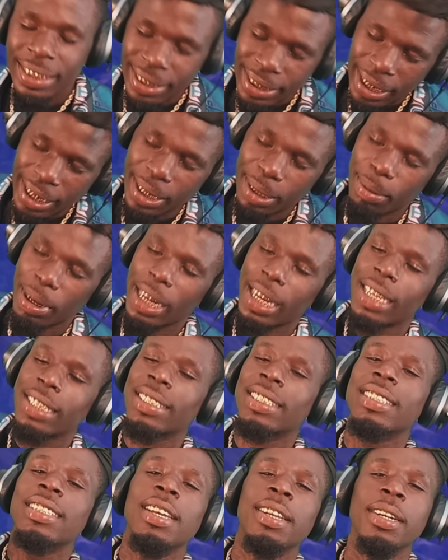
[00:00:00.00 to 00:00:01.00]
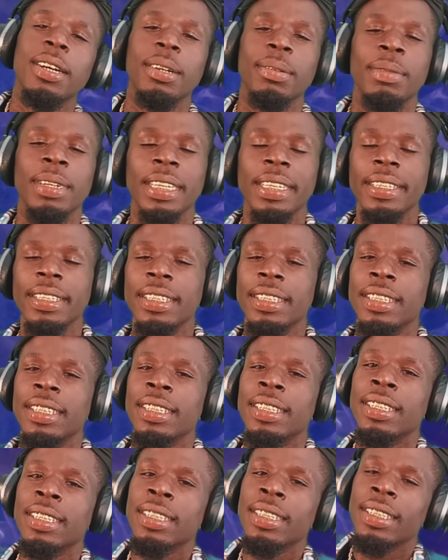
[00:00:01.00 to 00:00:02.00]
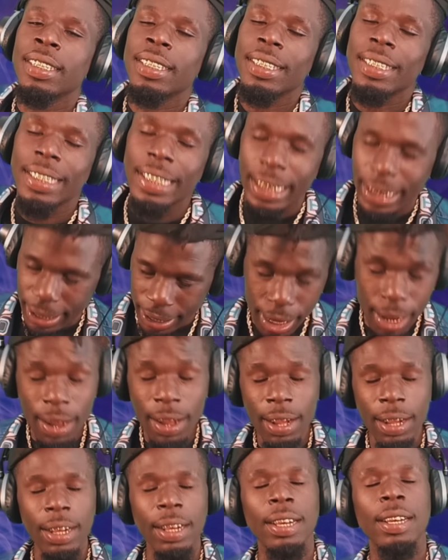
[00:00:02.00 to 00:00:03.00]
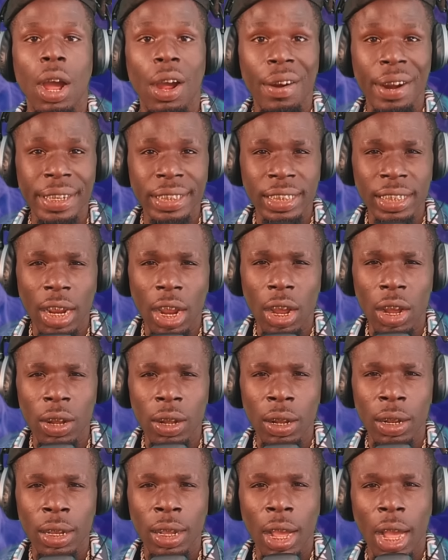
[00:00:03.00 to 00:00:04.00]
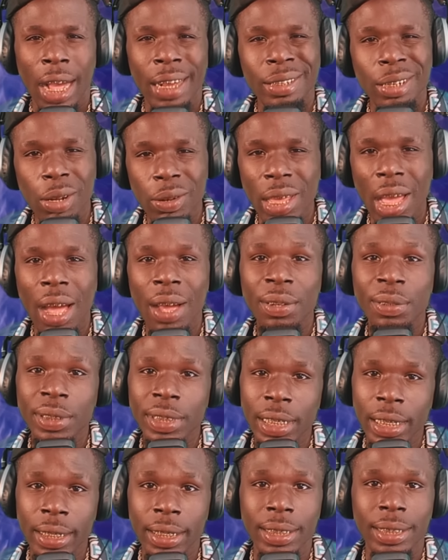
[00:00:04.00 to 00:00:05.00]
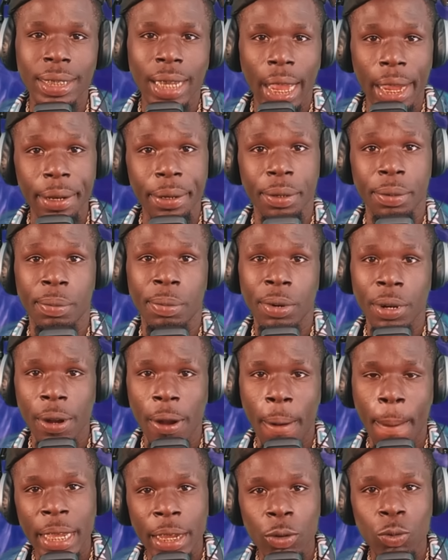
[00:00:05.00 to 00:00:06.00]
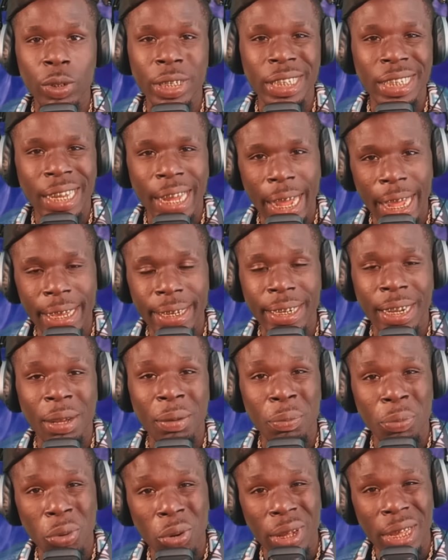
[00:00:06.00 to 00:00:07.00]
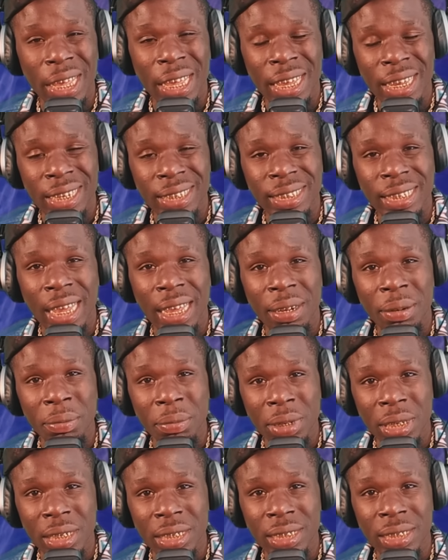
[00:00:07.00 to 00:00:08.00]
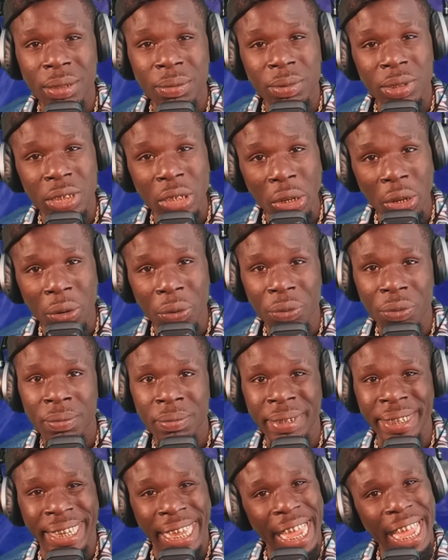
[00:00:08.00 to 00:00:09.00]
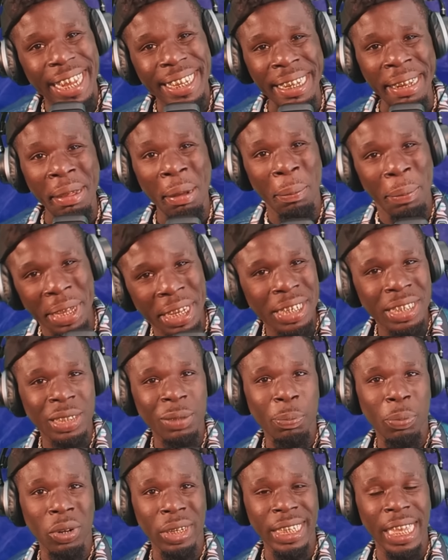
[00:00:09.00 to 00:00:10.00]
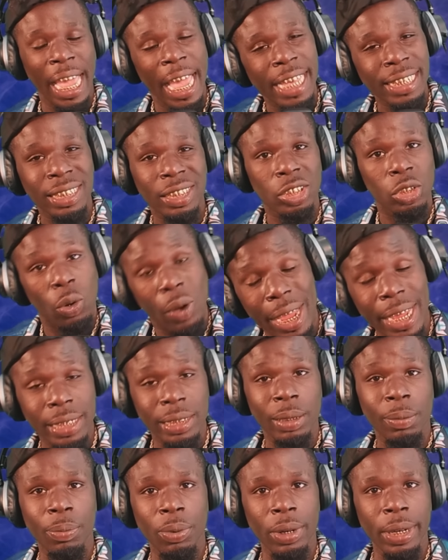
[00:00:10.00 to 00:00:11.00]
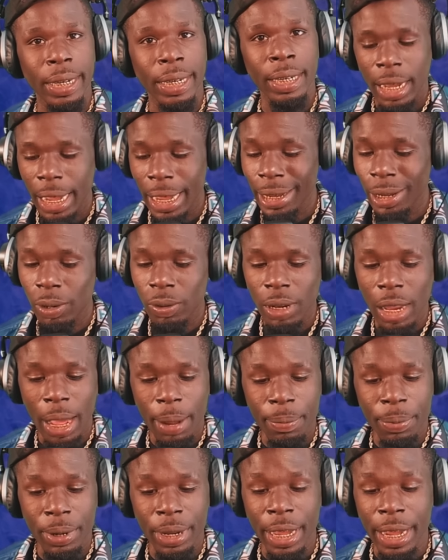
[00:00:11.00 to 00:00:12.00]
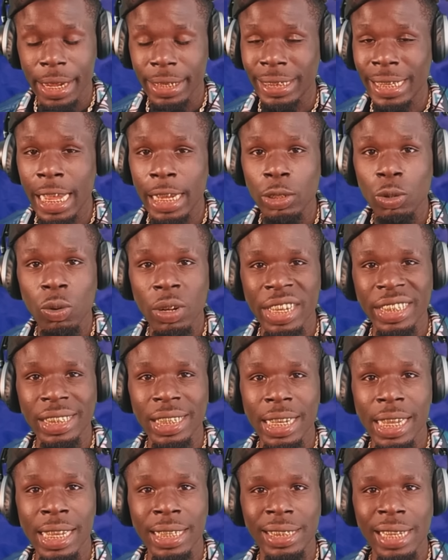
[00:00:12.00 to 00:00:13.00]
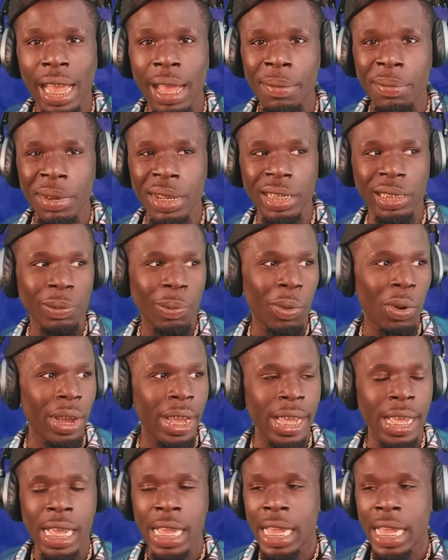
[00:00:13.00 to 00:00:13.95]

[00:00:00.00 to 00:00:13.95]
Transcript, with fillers: team like at a stun up, man. Yeah. All right, y'all. I know y'all see the title, bro. And we got that boy anti the menace himself. The goddamn menace, boy. Yes, it's crazy, boy. I ain't gonna lie, bro. Every time you listen to anti menace, boy,